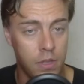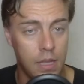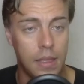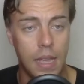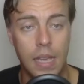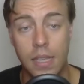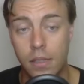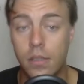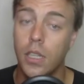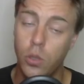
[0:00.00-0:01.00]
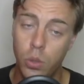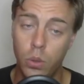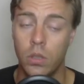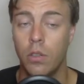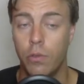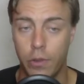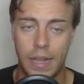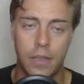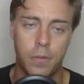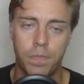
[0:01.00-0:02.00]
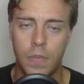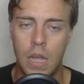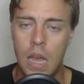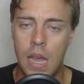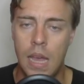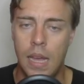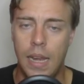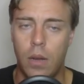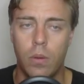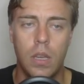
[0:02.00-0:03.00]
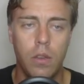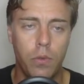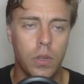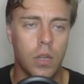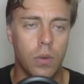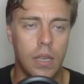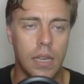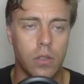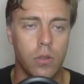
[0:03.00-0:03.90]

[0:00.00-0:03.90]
that there is a tool for that. Now, if we go here to